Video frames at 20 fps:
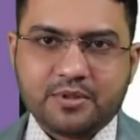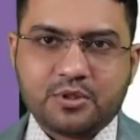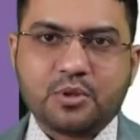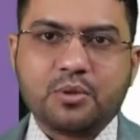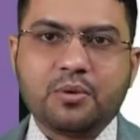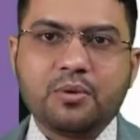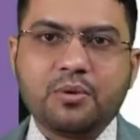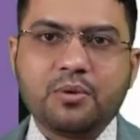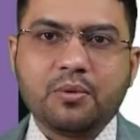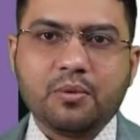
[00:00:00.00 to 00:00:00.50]

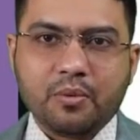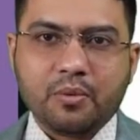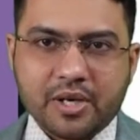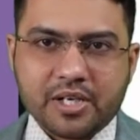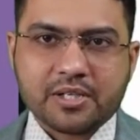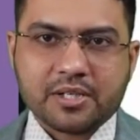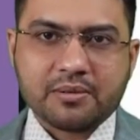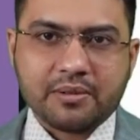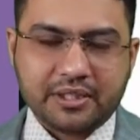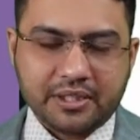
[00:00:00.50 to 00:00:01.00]
So
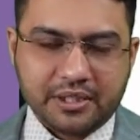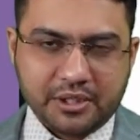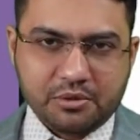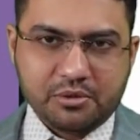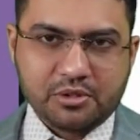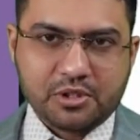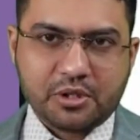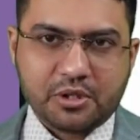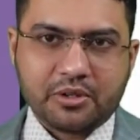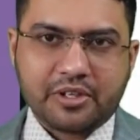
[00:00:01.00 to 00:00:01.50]

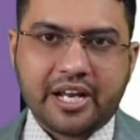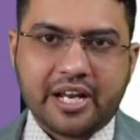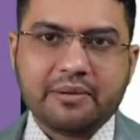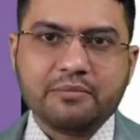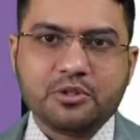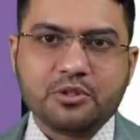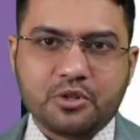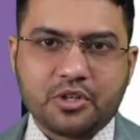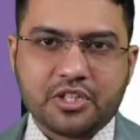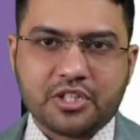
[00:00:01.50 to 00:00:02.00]
use your
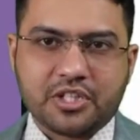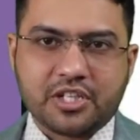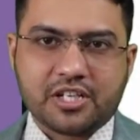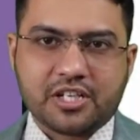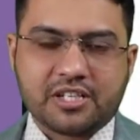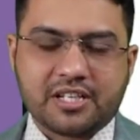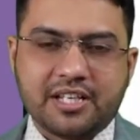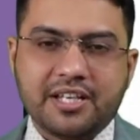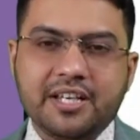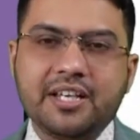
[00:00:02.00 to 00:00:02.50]
time
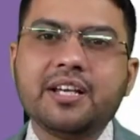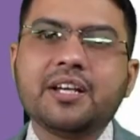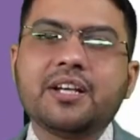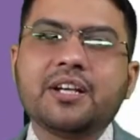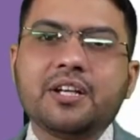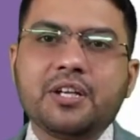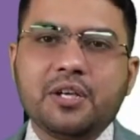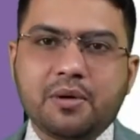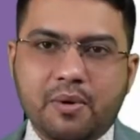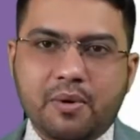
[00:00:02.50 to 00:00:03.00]
judiciously.
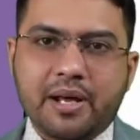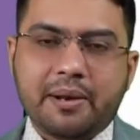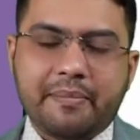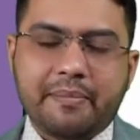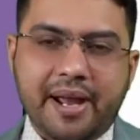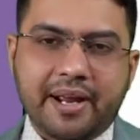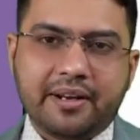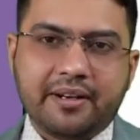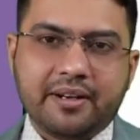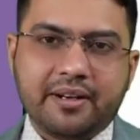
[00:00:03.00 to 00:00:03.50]
You are
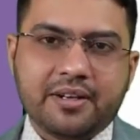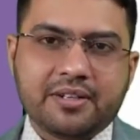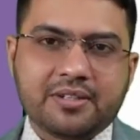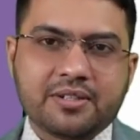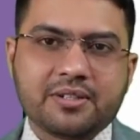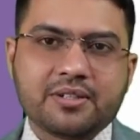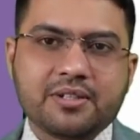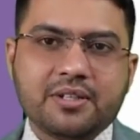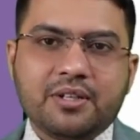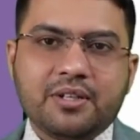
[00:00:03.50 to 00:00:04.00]

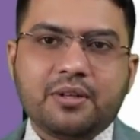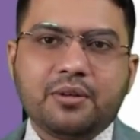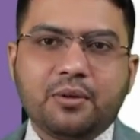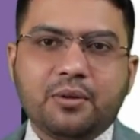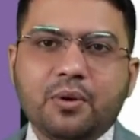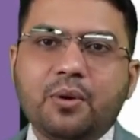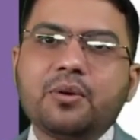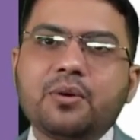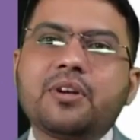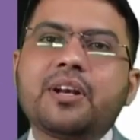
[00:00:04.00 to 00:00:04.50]
bankers.
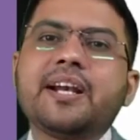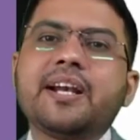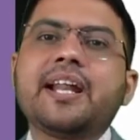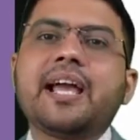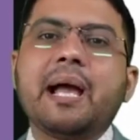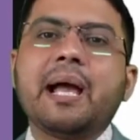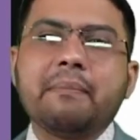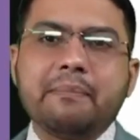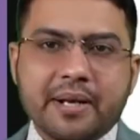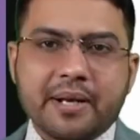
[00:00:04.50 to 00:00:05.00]
Don't read
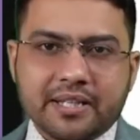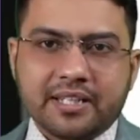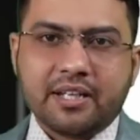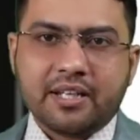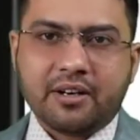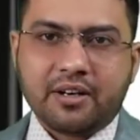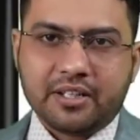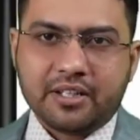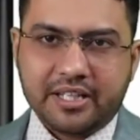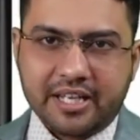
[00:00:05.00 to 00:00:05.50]
everything
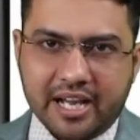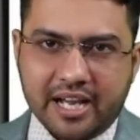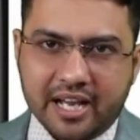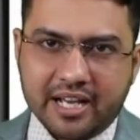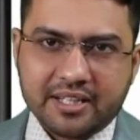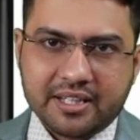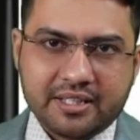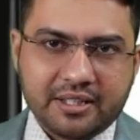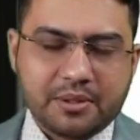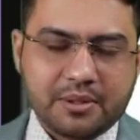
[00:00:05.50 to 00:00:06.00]
on the
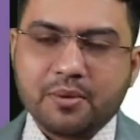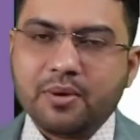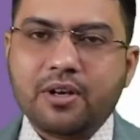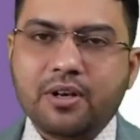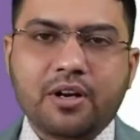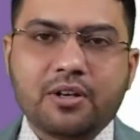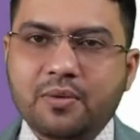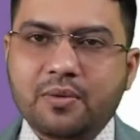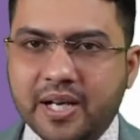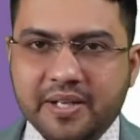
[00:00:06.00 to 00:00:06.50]
earth. You will
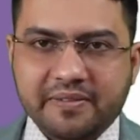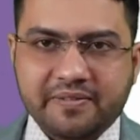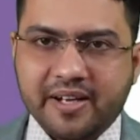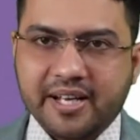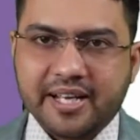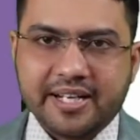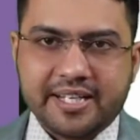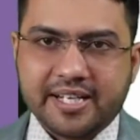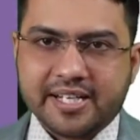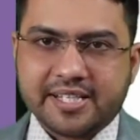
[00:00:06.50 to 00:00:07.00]
not
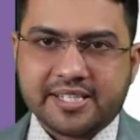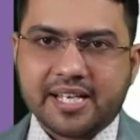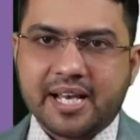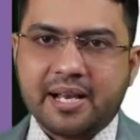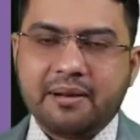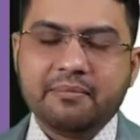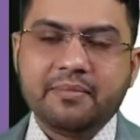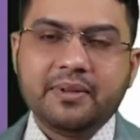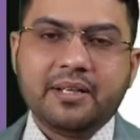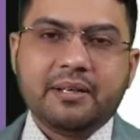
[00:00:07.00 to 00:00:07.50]
qualify any
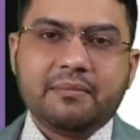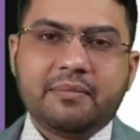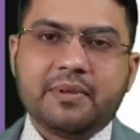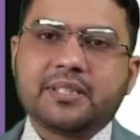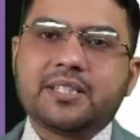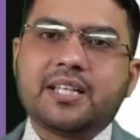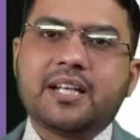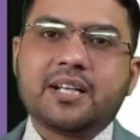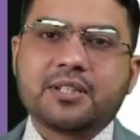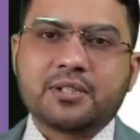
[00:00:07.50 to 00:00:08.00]
exam,
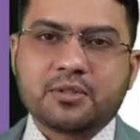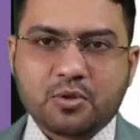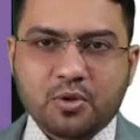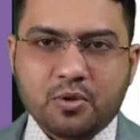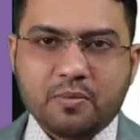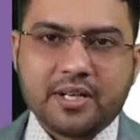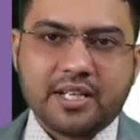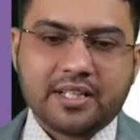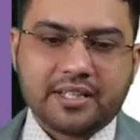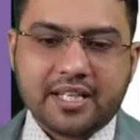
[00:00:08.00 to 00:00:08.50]
because there are so
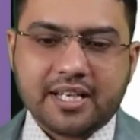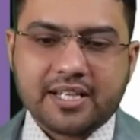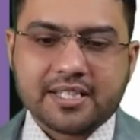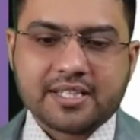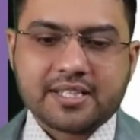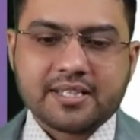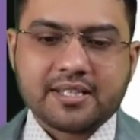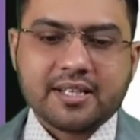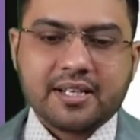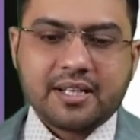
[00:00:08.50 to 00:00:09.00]
many
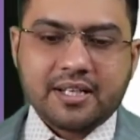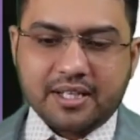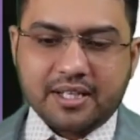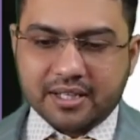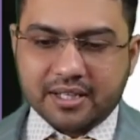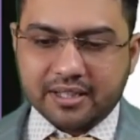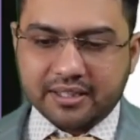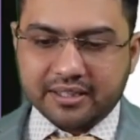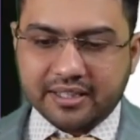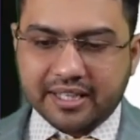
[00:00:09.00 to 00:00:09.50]
things
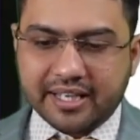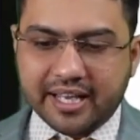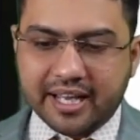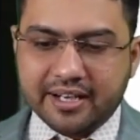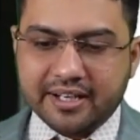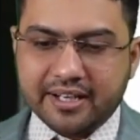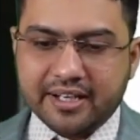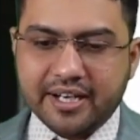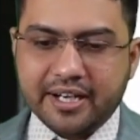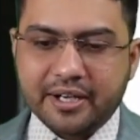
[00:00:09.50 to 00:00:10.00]
they
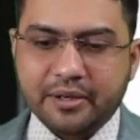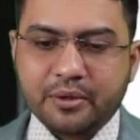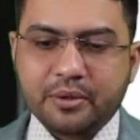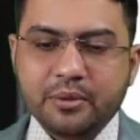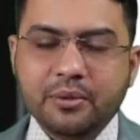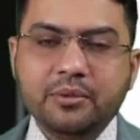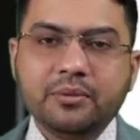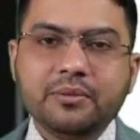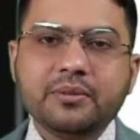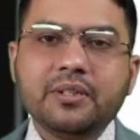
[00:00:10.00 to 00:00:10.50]
can lead
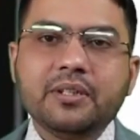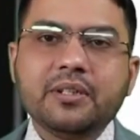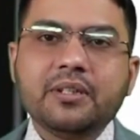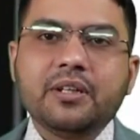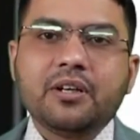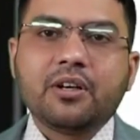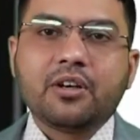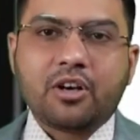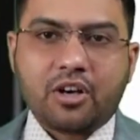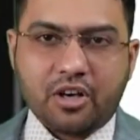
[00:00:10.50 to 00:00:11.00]
to
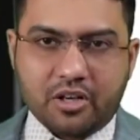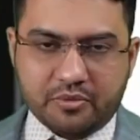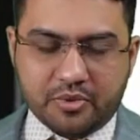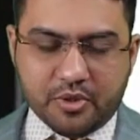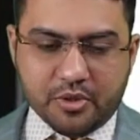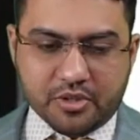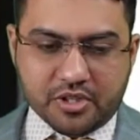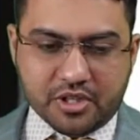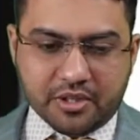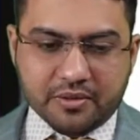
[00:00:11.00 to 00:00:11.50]

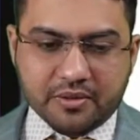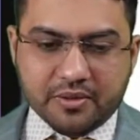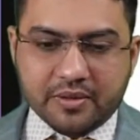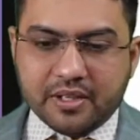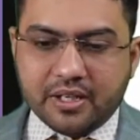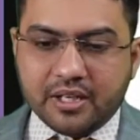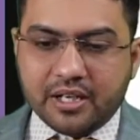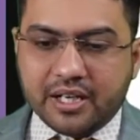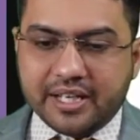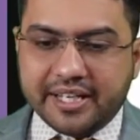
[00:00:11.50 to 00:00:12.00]
confusion.
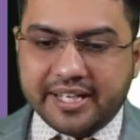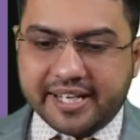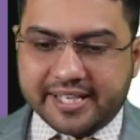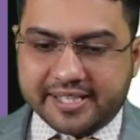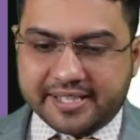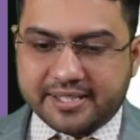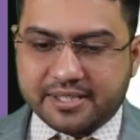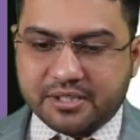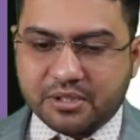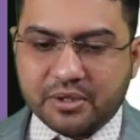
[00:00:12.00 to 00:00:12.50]

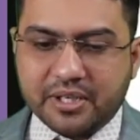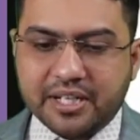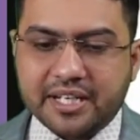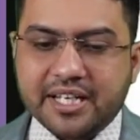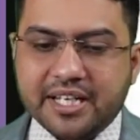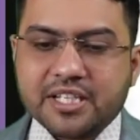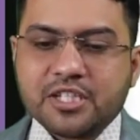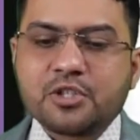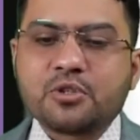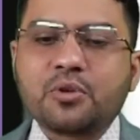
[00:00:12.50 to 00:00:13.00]
Yes, so it
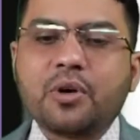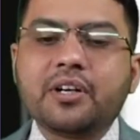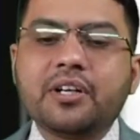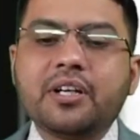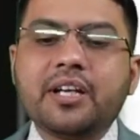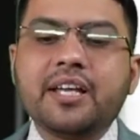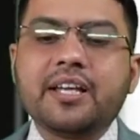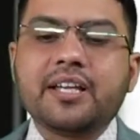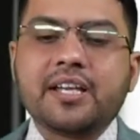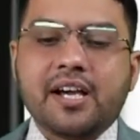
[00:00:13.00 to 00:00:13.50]
is
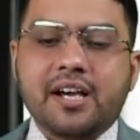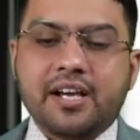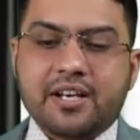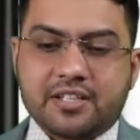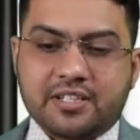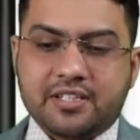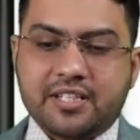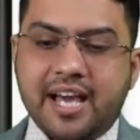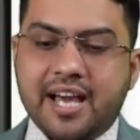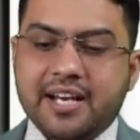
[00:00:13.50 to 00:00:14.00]
20
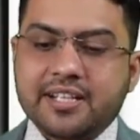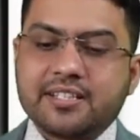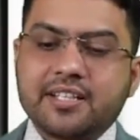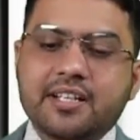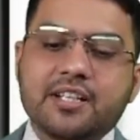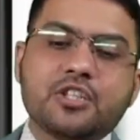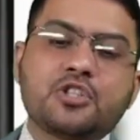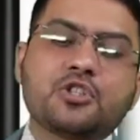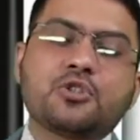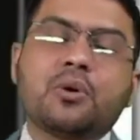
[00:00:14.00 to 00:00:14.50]
years. The answer
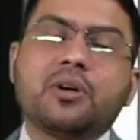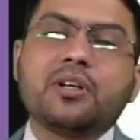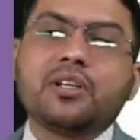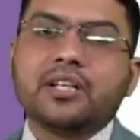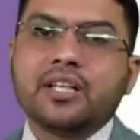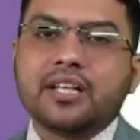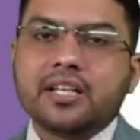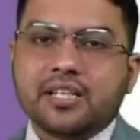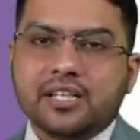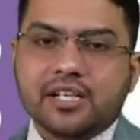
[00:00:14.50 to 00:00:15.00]
is
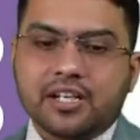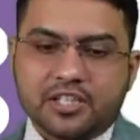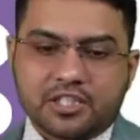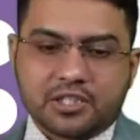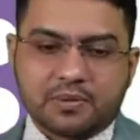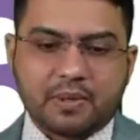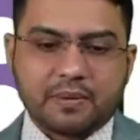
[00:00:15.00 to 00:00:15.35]
20 years.